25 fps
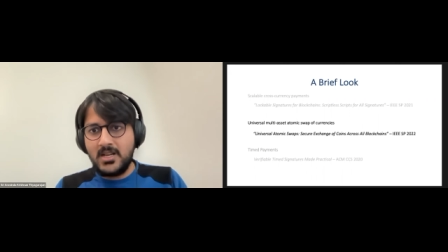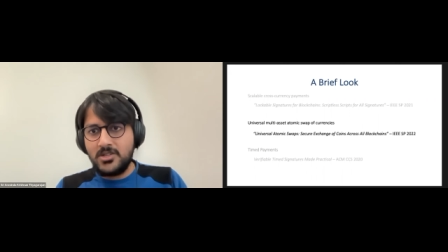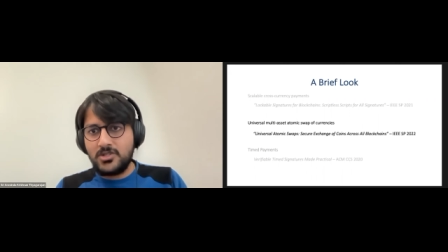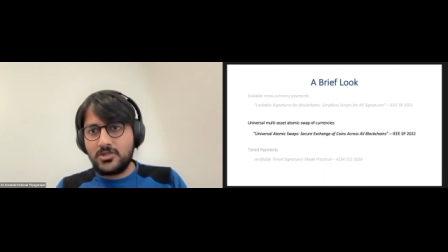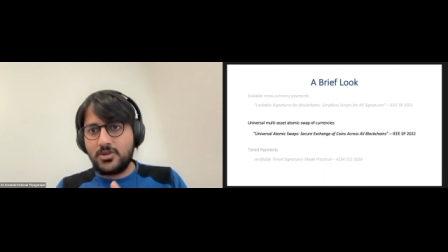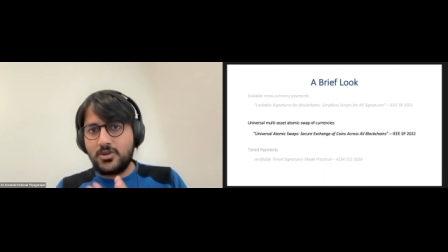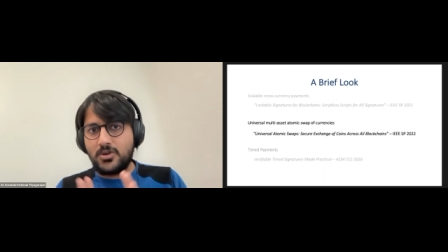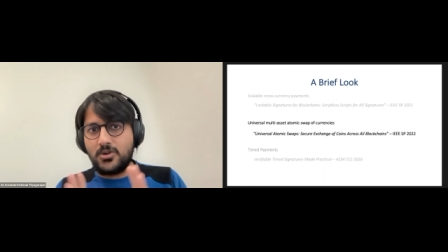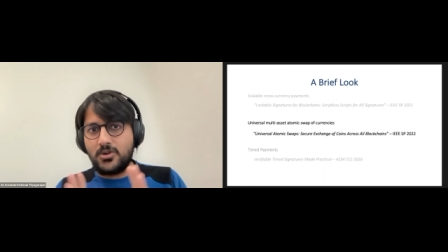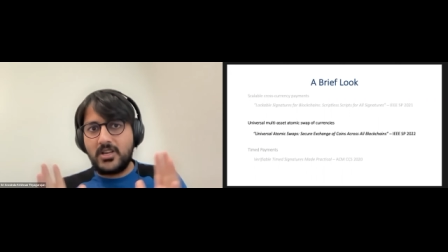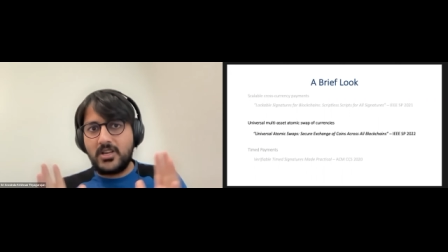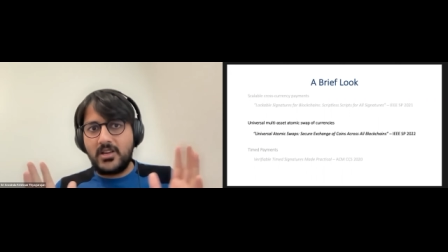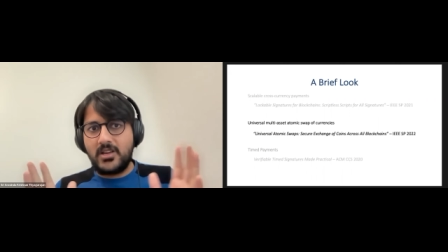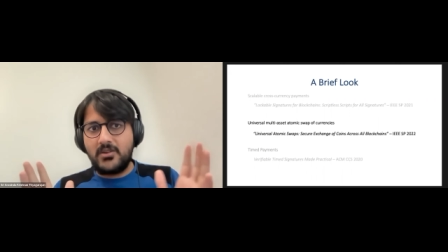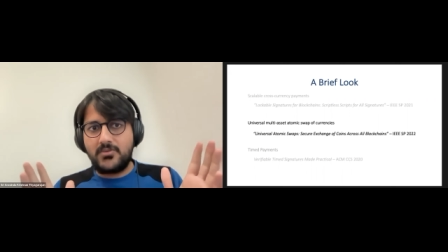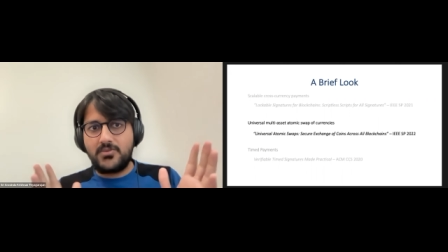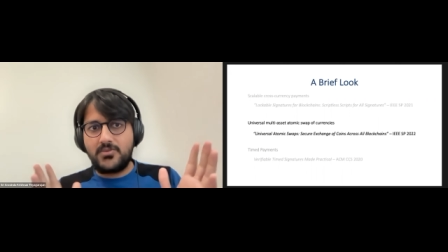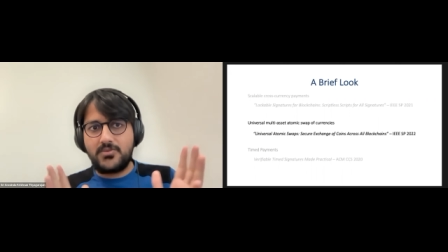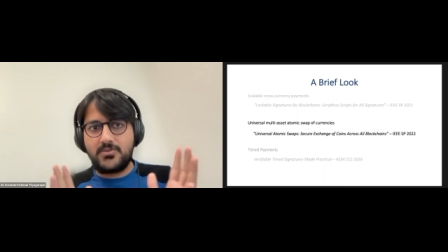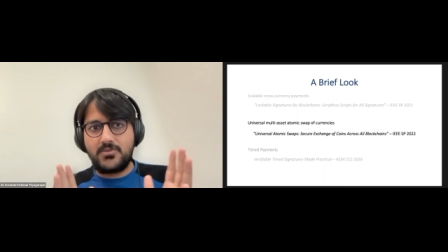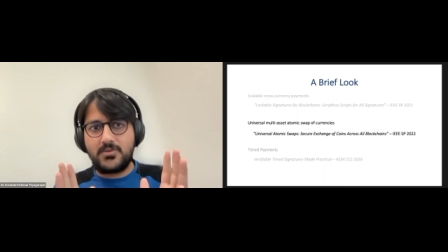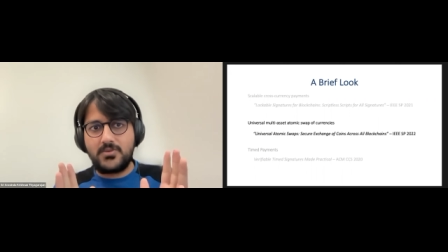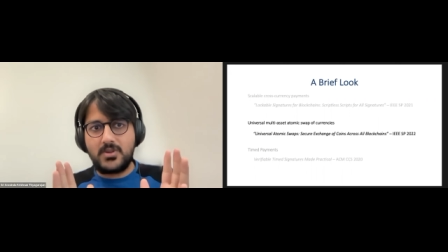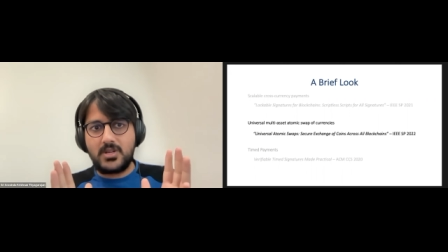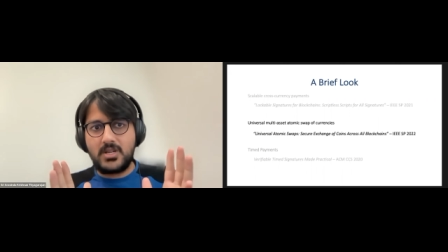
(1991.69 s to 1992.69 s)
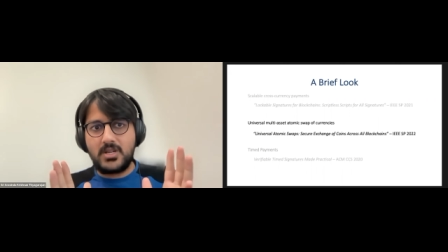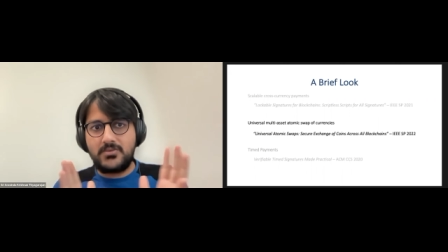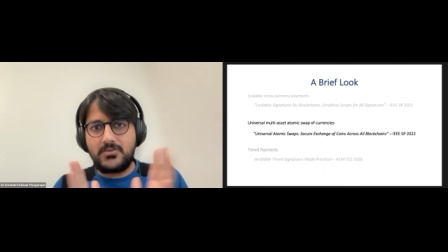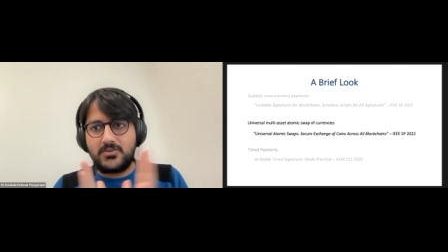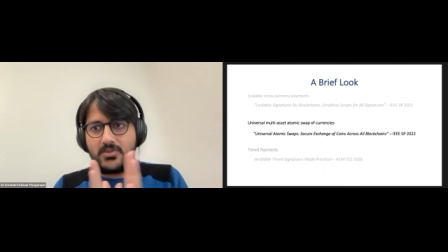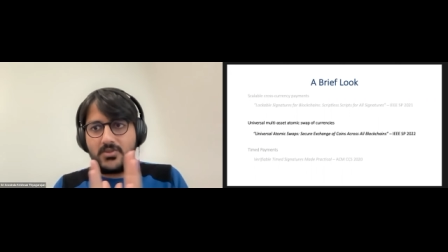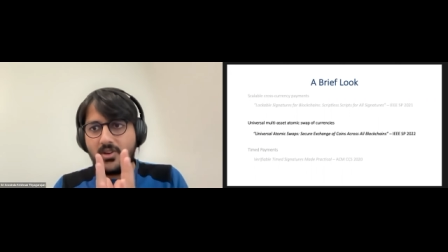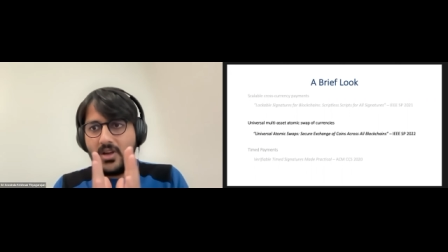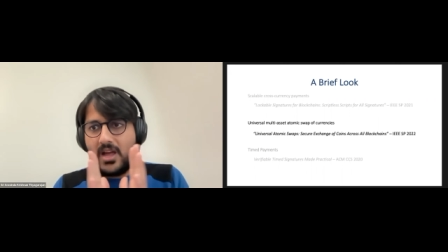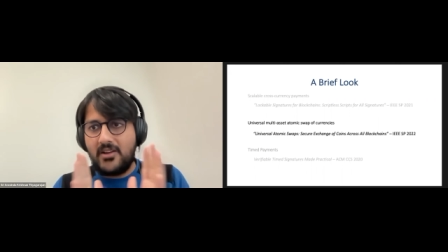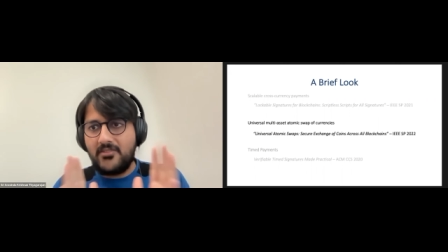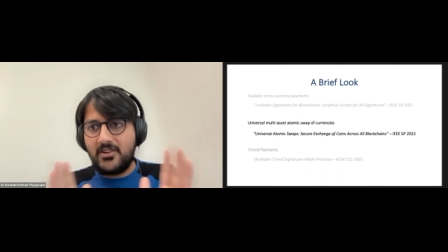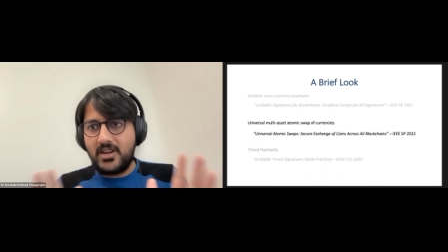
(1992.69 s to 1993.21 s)
So if
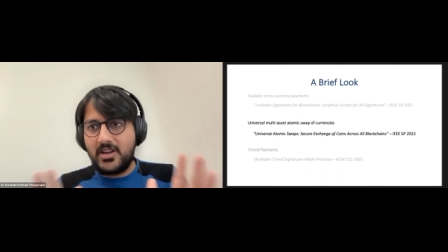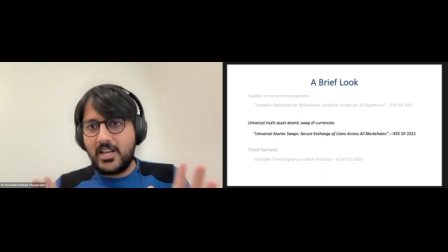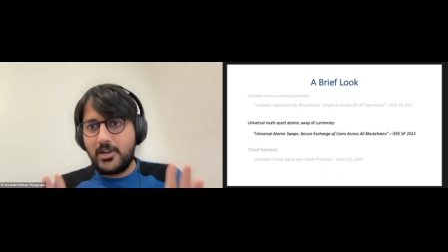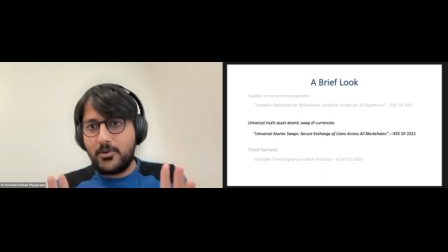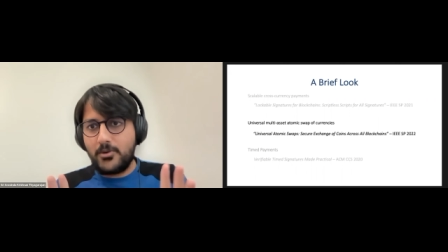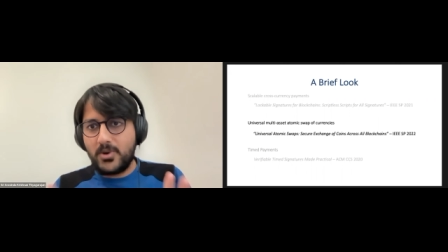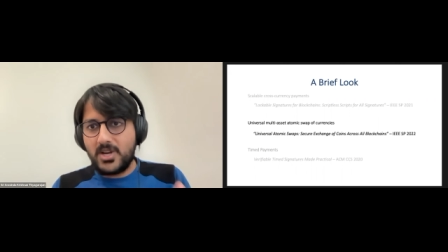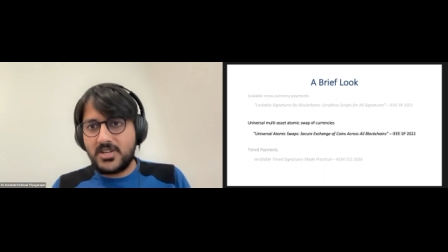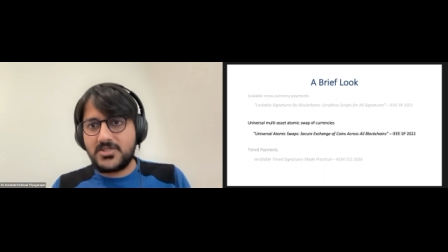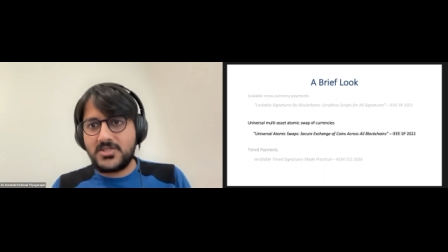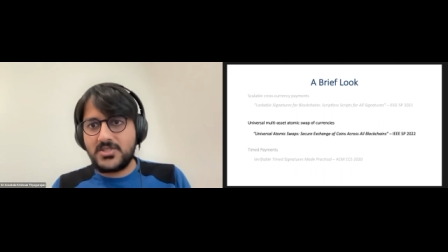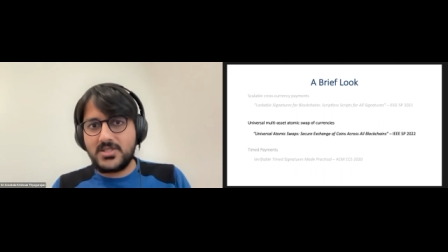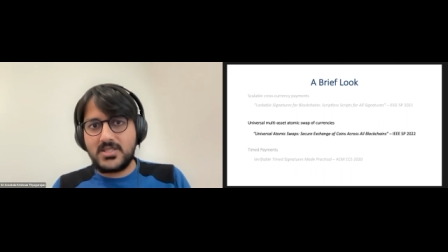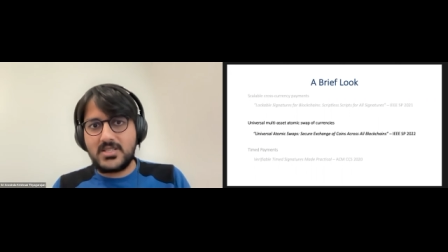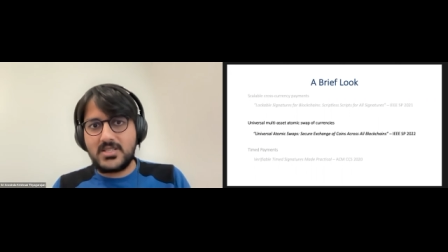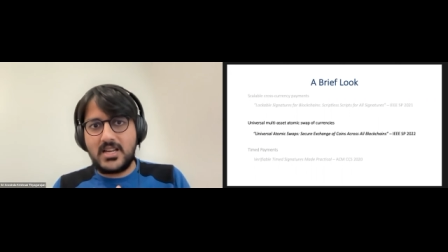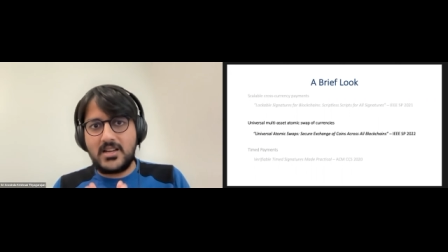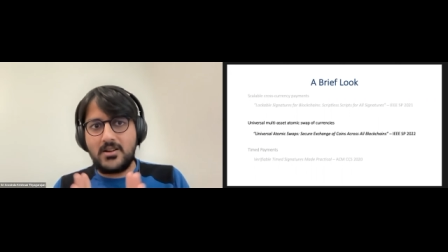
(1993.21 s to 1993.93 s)
if you have any questions,